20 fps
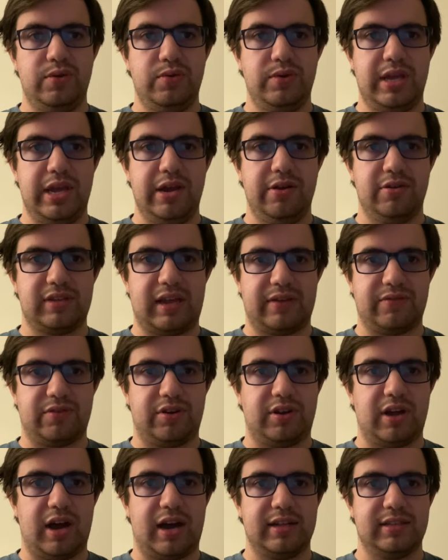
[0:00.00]
years after
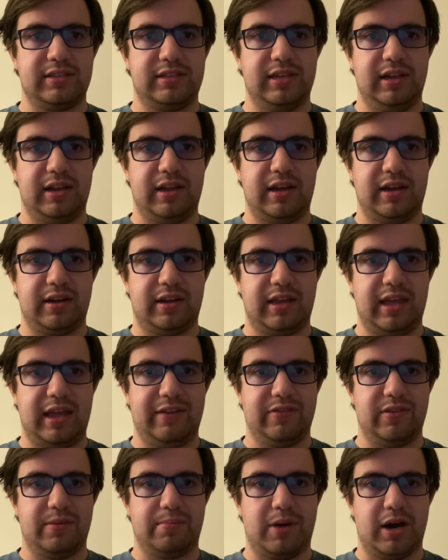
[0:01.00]
Godzilla, King
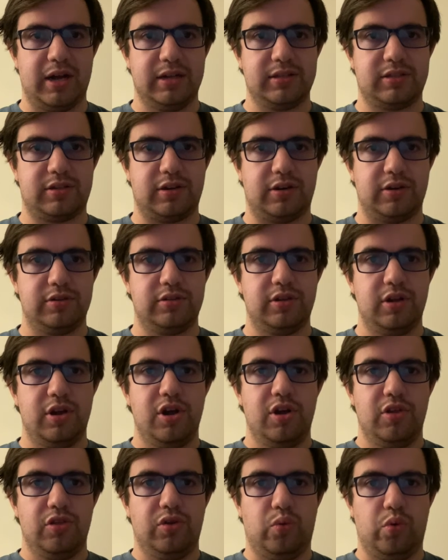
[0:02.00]
of the Monsters,
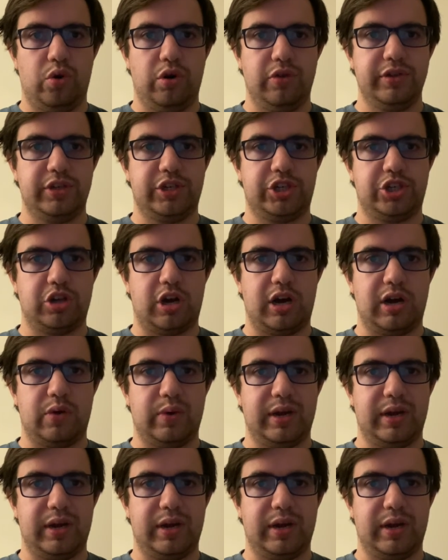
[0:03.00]
the world is shocked